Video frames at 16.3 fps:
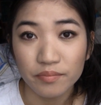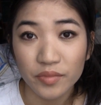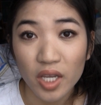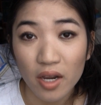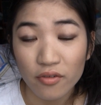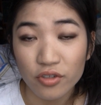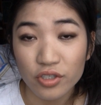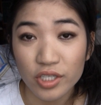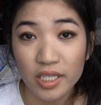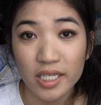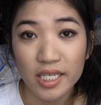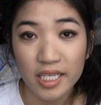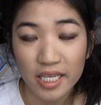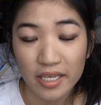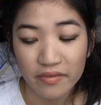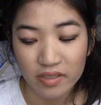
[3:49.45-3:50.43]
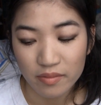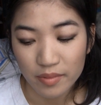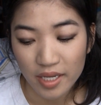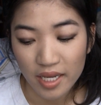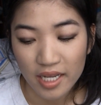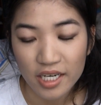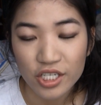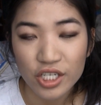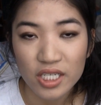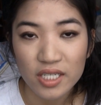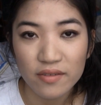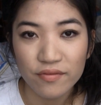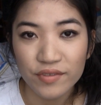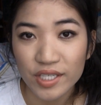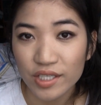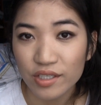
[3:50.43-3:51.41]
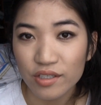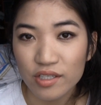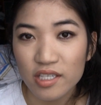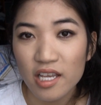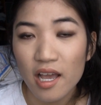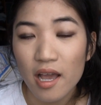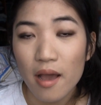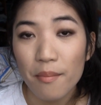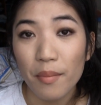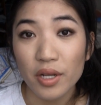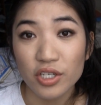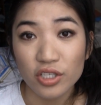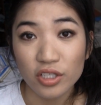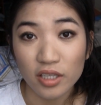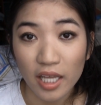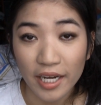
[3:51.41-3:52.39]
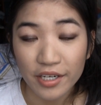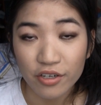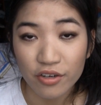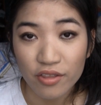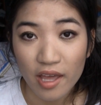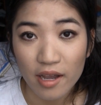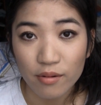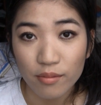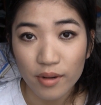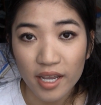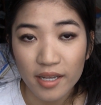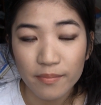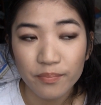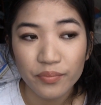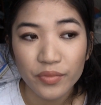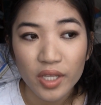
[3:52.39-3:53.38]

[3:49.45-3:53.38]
coverage that it gives me, and it just feels much lighter that way.